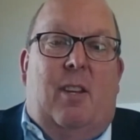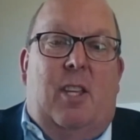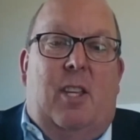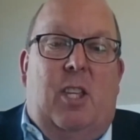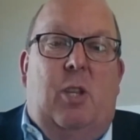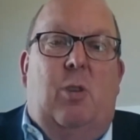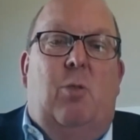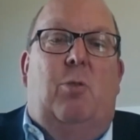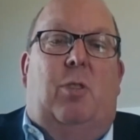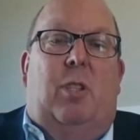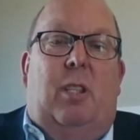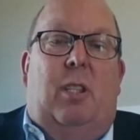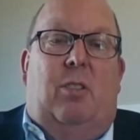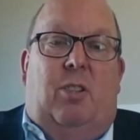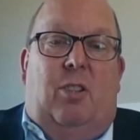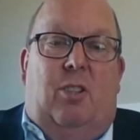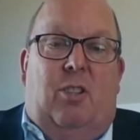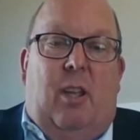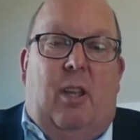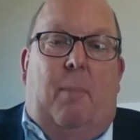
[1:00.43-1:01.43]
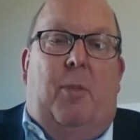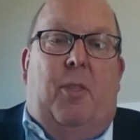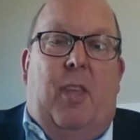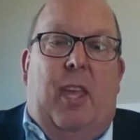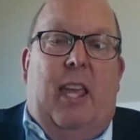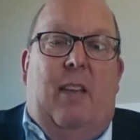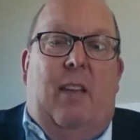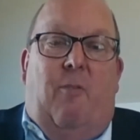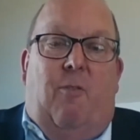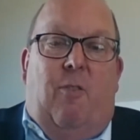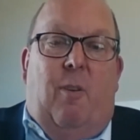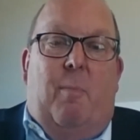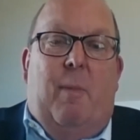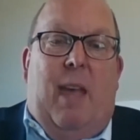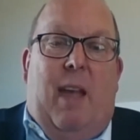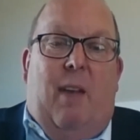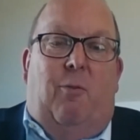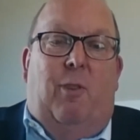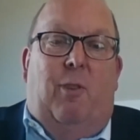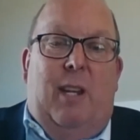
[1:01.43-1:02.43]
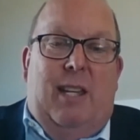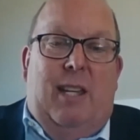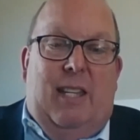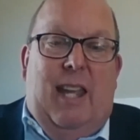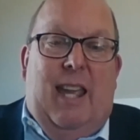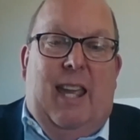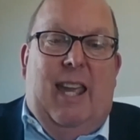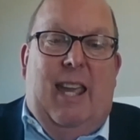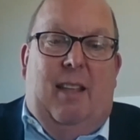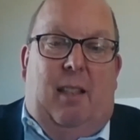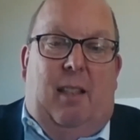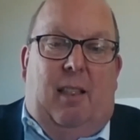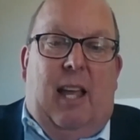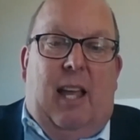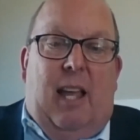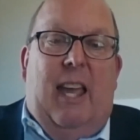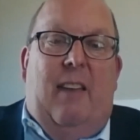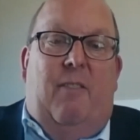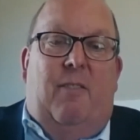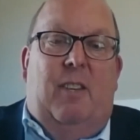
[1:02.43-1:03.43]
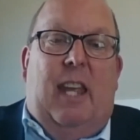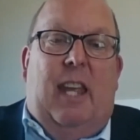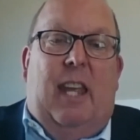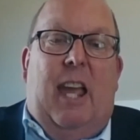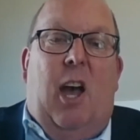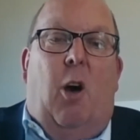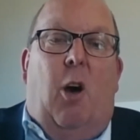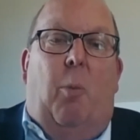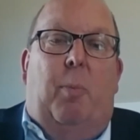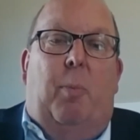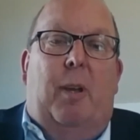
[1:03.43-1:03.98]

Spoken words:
uses something from everyday life to help